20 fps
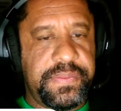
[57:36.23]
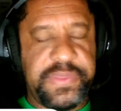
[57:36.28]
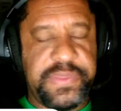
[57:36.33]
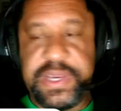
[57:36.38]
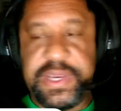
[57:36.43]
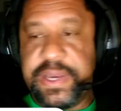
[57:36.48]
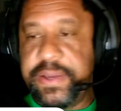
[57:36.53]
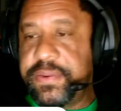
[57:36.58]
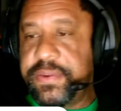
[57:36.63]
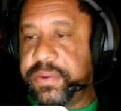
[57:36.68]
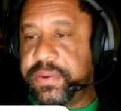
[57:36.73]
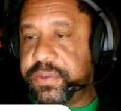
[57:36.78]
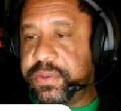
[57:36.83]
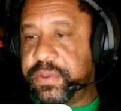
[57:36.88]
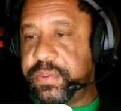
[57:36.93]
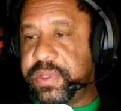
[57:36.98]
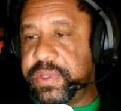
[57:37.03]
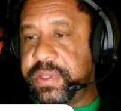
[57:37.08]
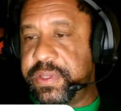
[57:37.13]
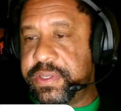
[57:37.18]
Yeah, you're
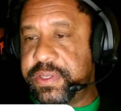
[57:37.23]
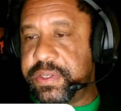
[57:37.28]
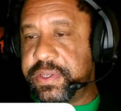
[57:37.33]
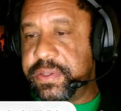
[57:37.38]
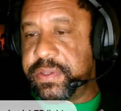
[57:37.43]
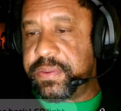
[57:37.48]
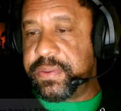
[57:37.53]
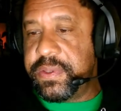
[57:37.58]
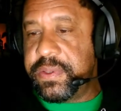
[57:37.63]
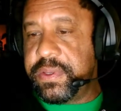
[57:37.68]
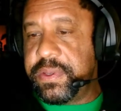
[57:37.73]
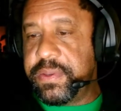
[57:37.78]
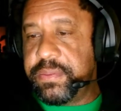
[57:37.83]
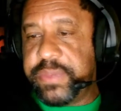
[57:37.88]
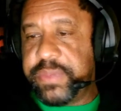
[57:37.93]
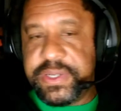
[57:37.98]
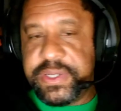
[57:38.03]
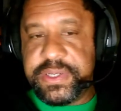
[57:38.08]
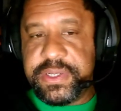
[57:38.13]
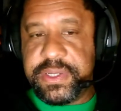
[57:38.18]
telling me that's good.
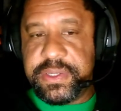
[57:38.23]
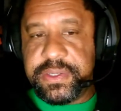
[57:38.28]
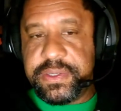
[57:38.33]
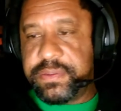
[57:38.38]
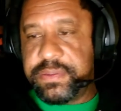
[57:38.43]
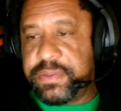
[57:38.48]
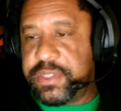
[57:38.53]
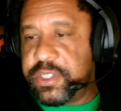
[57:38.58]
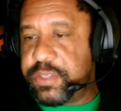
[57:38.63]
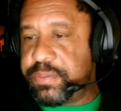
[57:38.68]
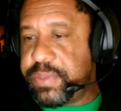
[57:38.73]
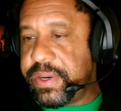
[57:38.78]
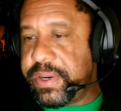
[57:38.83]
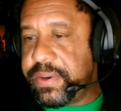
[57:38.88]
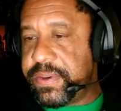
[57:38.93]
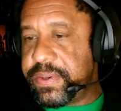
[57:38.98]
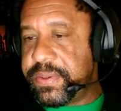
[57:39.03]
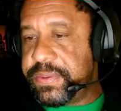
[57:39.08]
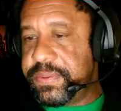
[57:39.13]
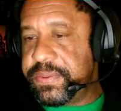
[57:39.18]
Makes sense. Just
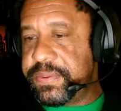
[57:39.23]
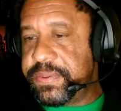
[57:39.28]
power.